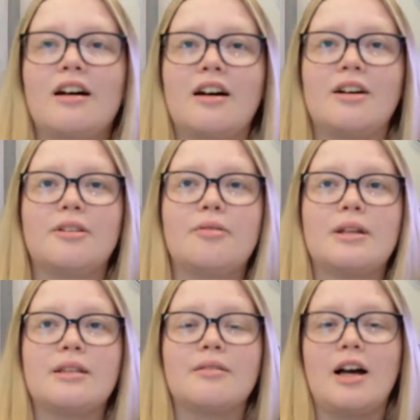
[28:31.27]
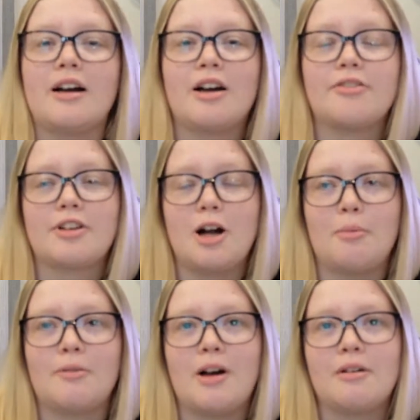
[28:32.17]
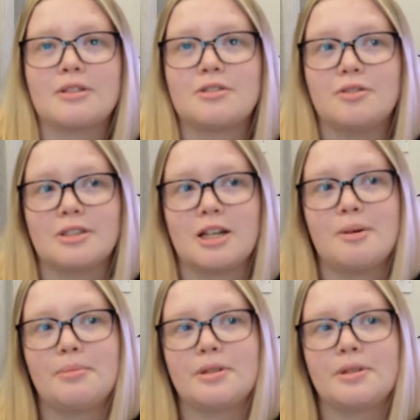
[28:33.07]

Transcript: We hung out for a couple of hours, caught up,